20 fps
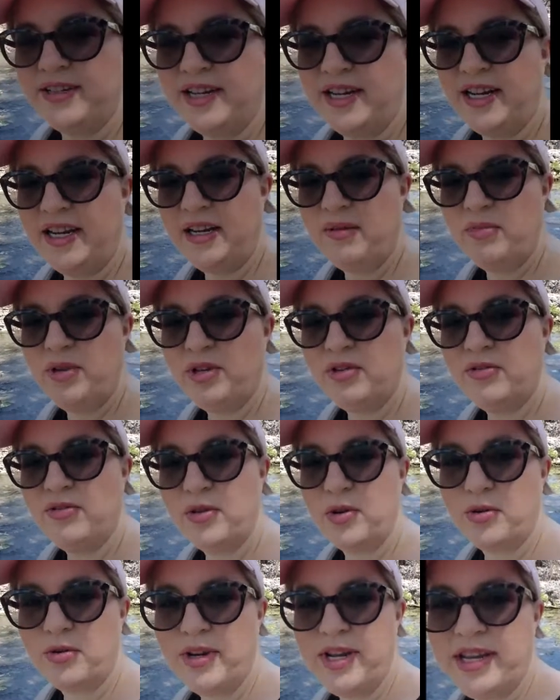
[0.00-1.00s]
a beautiful
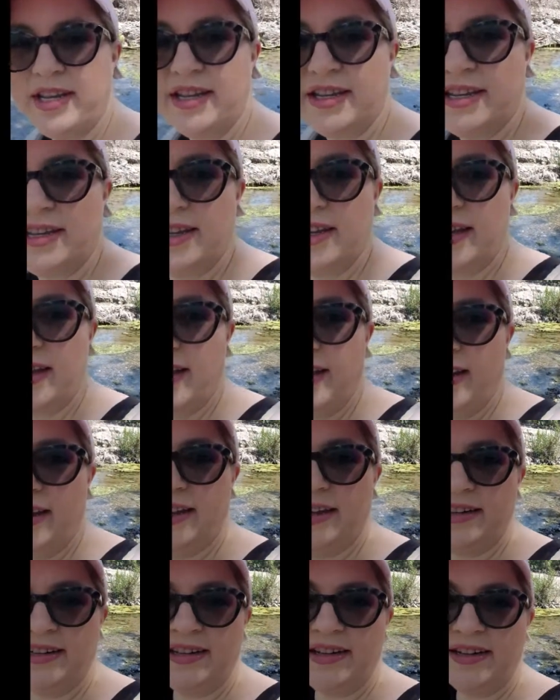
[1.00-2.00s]
creek,
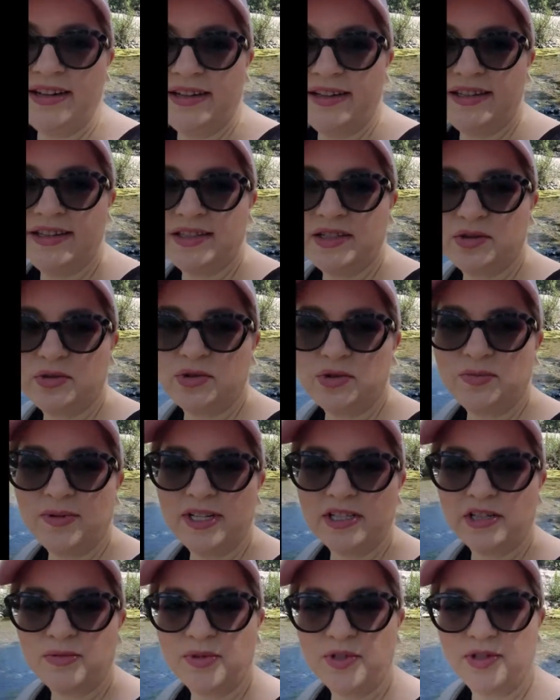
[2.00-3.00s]
and this is
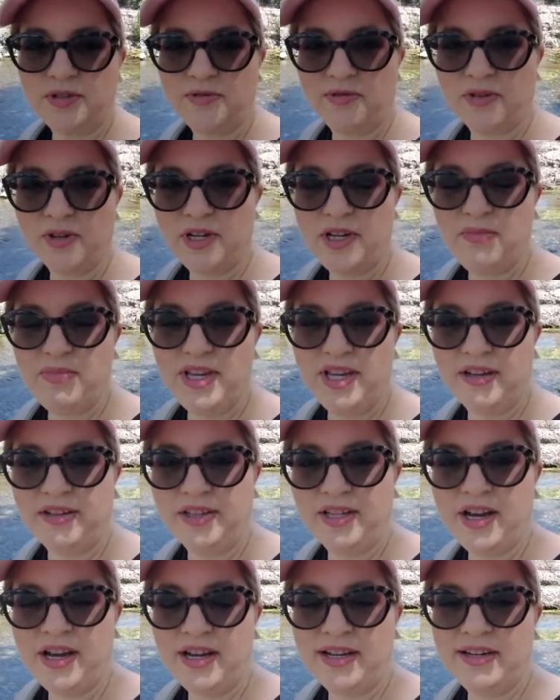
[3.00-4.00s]
responsible for keeping a
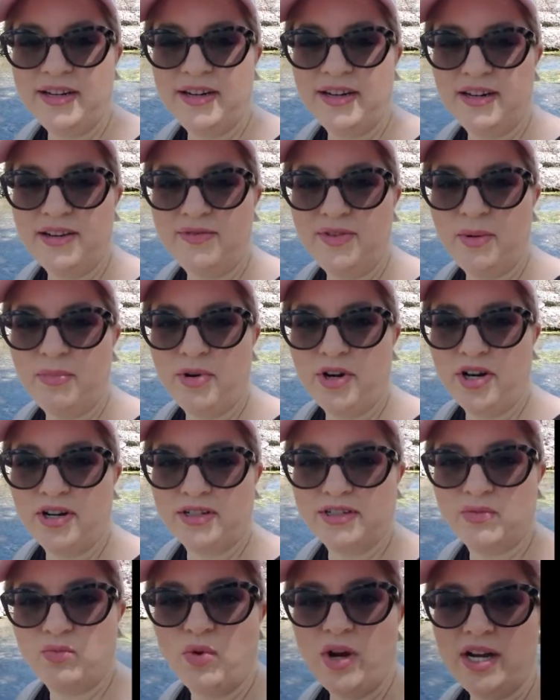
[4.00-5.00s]
lot of the
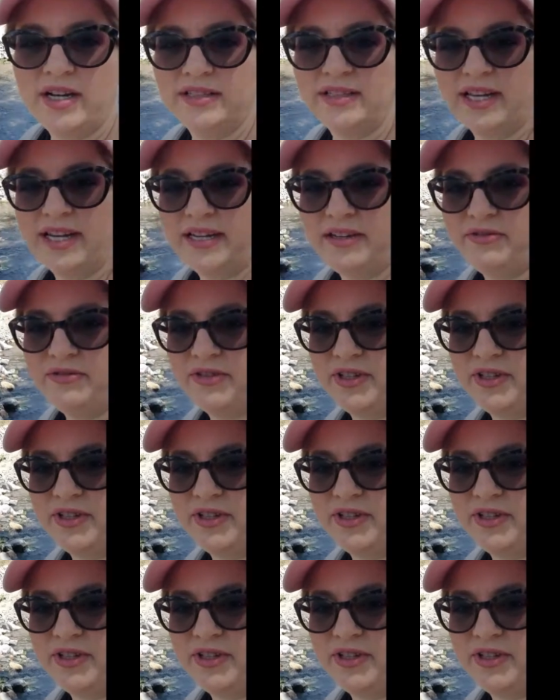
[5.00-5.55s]
park's wildlife